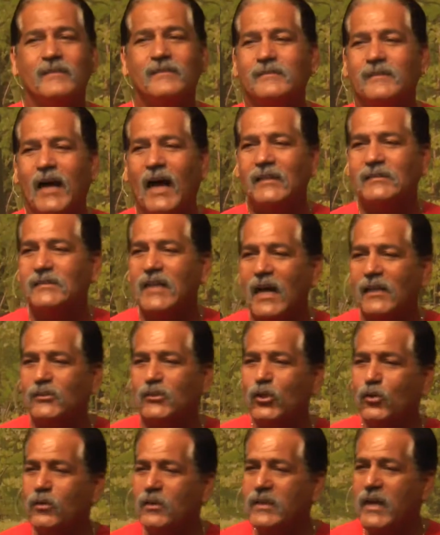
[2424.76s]
God's not
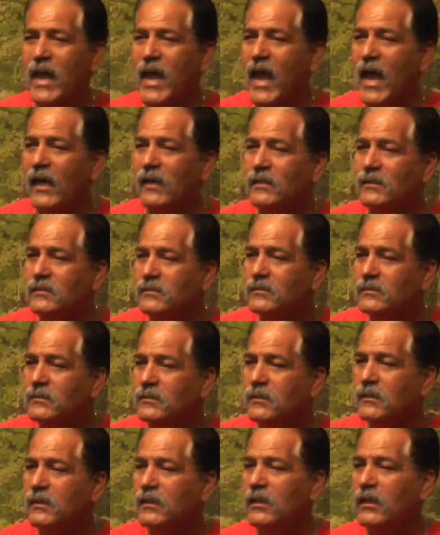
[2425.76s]
doing that.
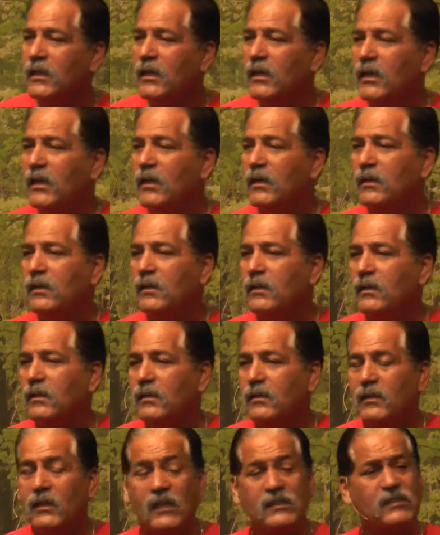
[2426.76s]

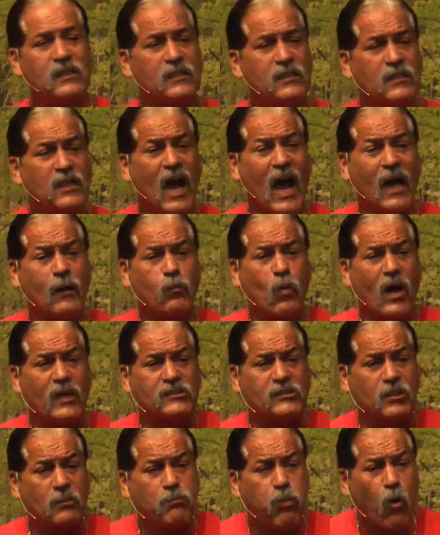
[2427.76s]
Listen, God wants
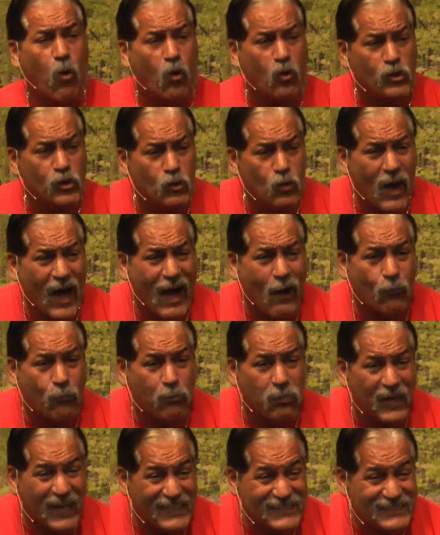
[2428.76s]
to pour you out
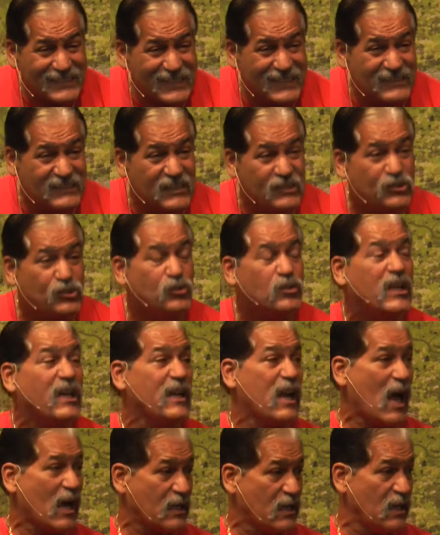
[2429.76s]
blessings that you
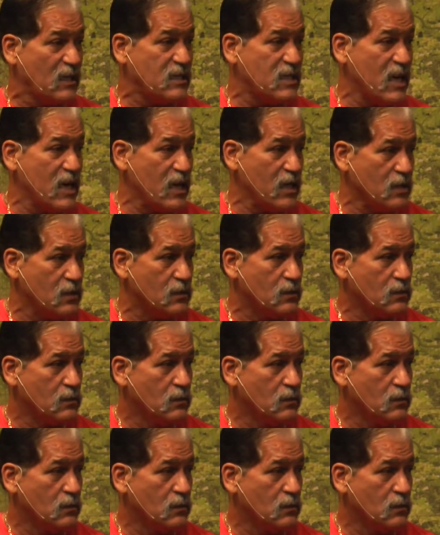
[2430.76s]
cannot contain.